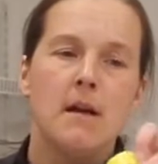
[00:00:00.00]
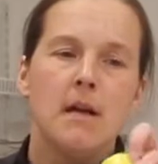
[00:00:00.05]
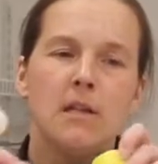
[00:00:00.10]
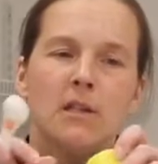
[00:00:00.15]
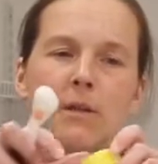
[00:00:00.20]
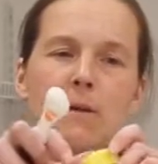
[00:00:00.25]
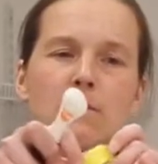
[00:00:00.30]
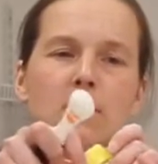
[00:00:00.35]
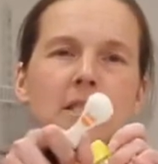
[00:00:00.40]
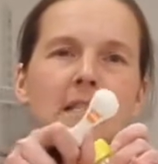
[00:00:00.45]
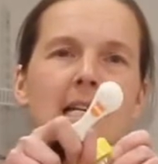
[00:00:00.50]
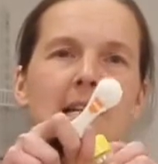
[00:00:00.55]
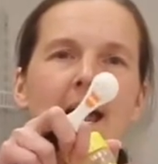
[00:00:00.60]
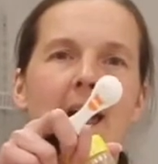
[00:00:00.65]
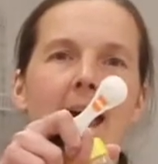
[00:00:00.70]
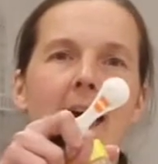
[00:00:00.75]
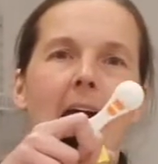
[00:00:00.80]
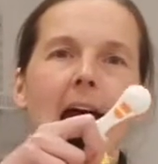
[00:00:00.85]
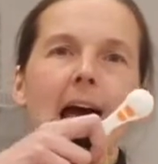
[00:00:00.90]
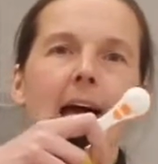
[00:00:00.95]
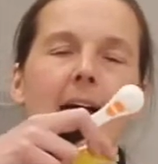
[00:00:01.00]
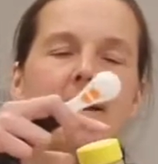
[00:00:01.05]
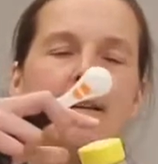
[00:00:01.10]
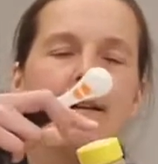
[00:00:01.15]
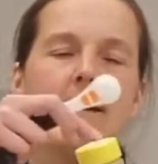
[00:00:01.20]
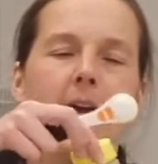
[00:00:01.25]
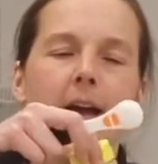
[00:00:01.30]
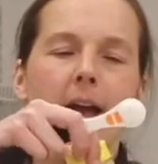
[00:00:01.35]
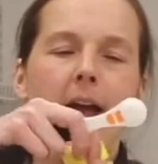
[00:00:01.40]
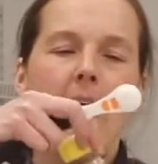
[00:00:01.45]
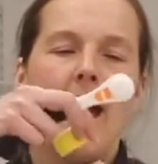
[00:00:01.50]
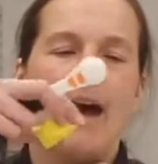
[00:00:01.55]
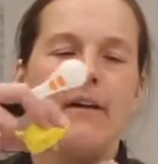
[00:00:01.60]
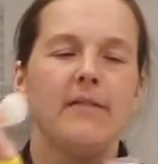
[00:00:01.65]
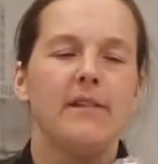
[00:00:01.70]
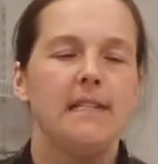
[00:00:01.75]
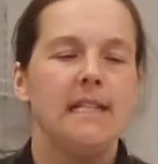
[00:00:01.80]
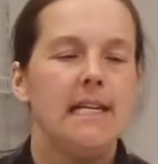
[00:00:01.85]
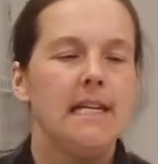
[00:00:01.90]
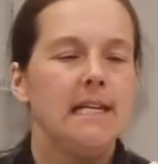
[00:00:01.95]
So I'm just going to add a half
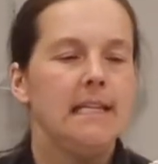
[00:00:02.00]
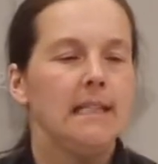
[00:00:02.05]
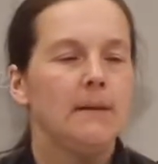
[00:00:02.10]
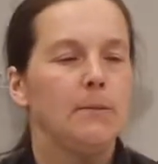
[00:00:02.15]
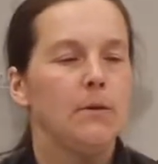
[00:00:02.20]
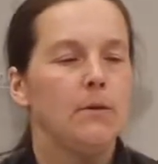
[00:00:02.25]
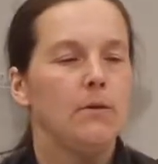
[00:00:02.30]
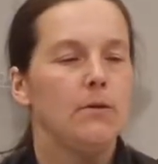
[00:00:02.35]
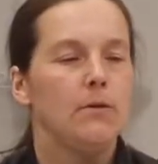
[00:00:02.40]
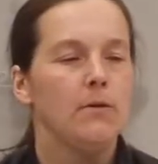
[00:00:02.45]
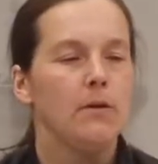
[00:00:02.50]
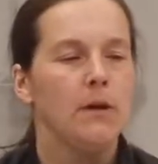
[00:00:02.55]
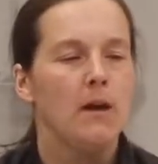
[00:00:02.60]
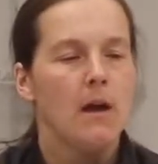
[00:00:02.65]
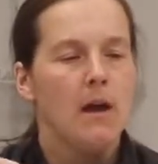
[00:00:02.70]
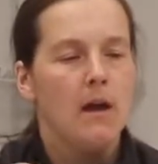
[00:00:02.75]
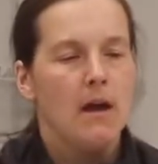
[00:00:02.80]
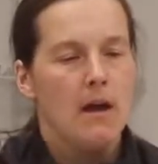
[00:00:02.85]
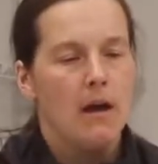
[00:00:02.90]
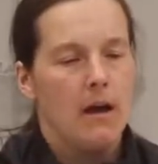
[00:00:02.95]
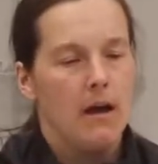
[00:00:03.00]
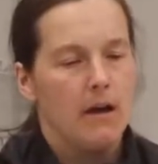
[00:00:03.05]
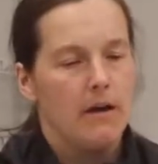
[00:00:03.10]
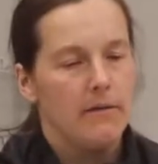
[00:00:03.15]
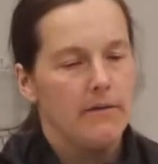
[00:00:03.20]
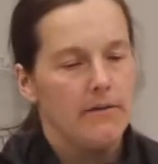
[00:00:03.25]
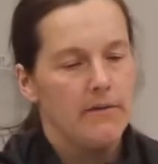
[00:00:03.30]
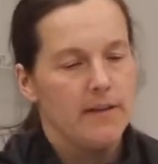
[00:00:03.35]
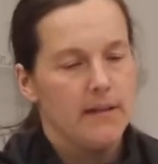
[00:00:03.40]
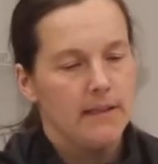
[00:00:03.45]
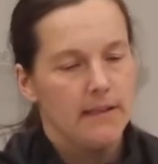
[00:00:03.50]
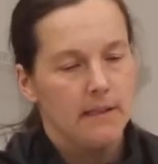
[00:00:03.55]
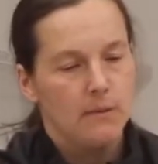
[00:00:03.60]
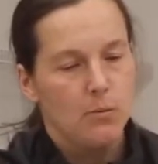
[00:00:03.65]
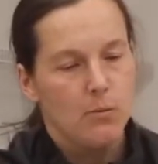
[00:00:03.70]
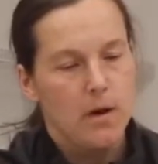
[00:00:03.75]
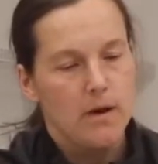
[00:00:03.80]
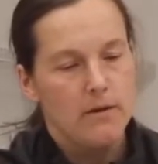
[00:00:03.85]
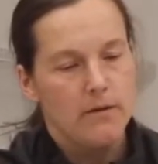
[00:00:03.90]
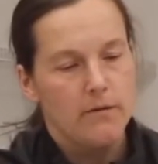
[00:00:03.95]
a teaspoon of this
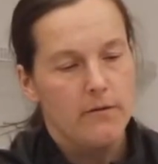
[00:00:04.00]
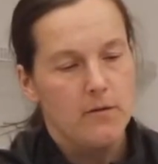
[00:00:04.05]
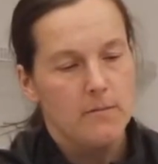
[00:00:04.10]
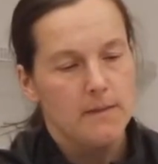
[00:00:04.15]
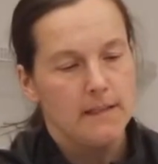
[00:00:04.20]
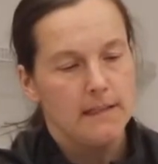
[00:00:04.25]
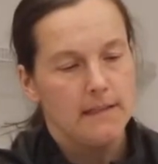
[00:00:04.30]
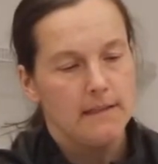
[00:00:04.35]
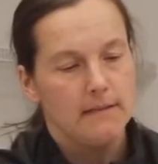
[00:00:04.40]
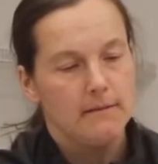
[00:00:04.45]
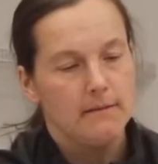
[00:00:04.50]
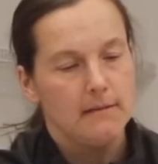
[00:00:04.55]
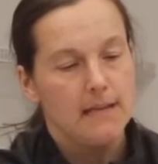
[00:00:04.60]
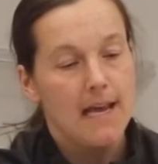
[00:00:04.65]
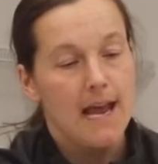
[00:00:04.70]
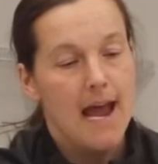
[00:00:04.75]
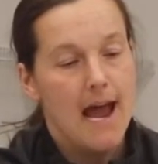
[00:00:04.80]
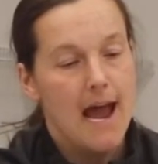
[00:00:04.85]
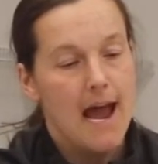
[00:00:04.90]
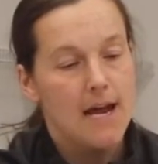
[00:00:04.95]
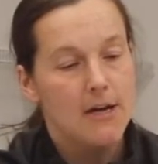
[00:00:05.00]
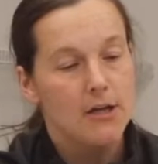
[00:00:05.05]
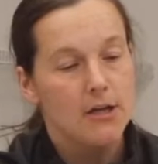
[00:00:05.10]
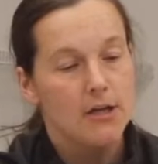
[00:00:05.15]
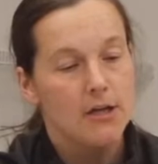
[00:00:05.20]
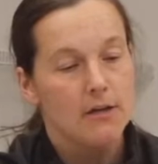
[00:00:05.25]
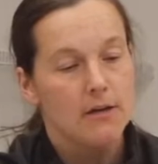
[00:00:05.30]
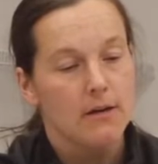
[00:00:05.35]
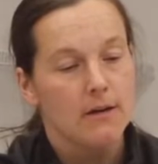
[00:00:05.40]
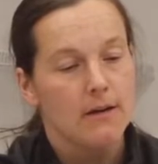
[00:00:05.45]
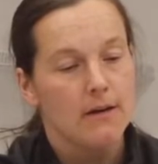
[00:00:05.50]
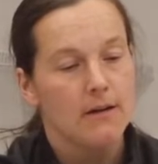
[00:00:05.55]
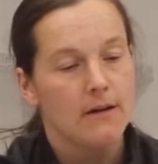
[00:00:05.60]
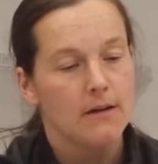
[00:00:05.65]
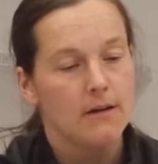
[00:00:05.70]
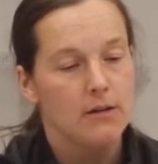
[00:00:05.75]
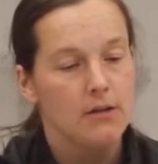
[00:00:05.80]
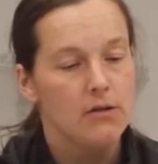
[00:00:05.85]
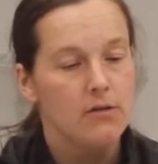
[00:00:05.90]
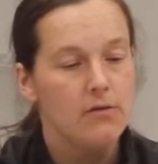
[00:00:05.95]
wonderful Mrs. Dash
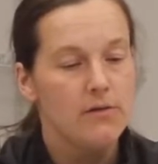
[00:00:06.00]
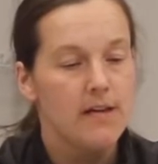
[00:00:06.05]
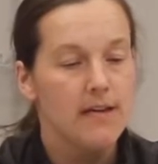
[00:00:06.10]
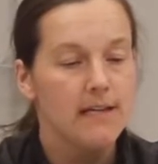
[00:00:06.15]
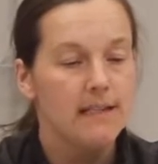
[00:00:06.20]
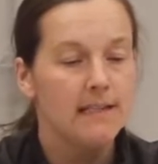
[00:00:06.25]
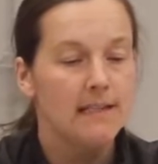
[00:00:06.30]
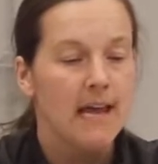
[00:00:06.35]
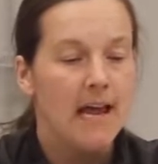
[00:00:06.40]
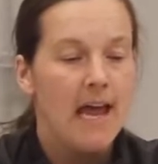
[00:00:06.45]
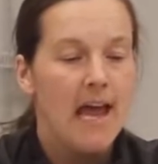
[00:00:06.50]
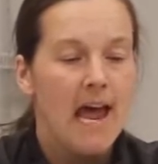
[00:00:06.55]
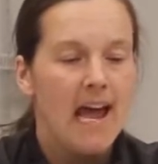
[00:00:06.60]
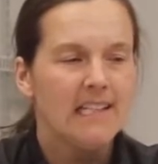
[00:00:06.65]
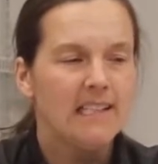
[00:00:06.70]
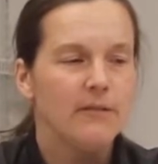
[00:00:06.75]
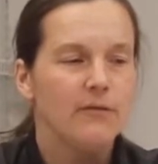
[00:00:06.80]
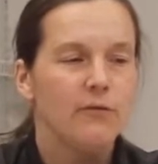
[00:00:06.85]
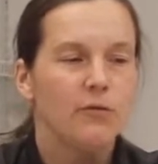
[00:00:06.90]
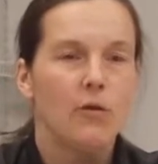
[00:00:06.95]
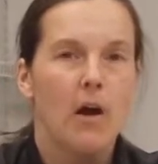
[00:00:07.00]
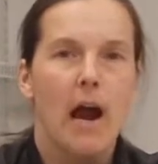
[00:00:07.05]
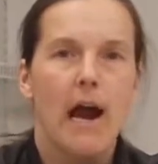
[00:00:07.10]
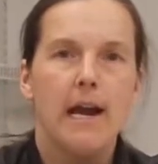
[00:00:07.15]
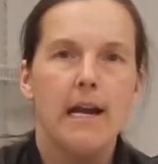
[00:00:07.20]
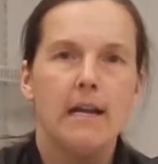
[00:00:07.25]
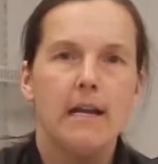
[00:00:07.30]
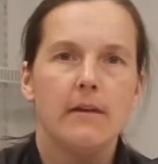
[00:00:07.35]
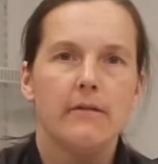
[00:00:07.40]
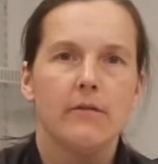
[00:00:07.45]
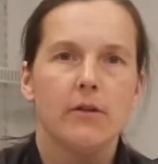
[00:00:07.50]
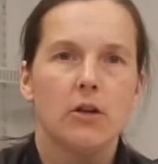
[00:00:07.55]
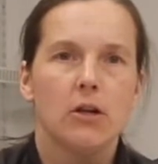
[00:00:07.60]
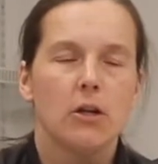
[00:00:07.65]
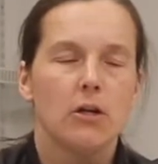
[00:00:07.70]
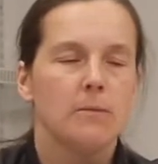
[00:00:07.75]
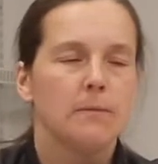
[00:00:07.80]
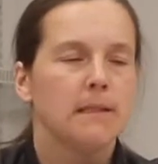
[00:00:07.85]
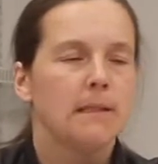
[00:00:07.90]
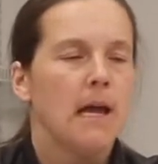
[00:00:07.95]
to this. It has a variety of
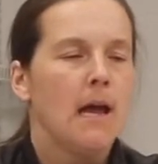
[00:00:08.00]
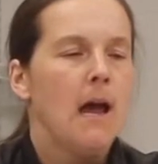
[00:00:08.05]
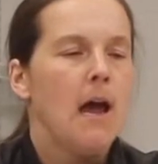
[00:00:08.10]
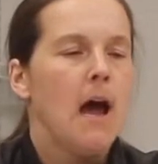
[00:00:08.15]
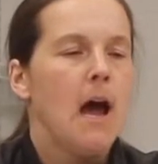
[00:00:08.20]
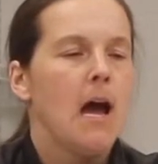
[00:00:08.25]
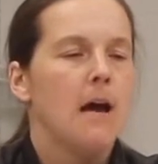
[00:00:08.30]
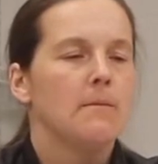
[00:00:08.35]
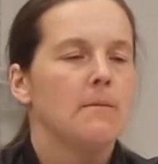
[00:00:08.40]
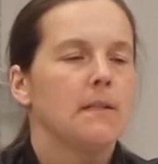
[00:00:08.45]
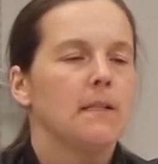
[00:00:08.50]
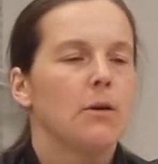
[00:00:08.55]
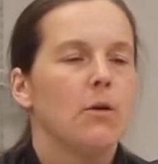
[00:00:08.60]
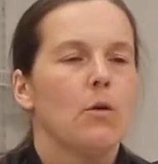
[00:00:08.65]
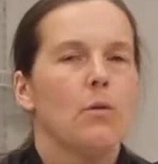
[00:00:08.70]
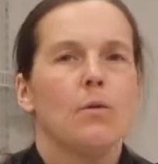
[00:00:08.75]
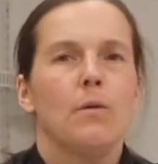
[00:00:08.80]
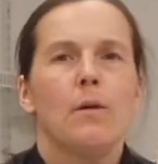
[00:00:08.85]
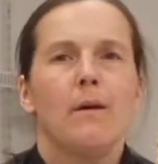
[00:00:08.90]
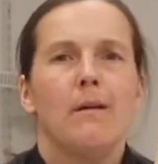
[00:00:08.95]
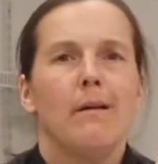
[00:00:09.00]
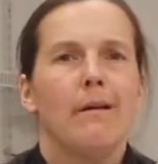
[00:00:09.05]
herbs, so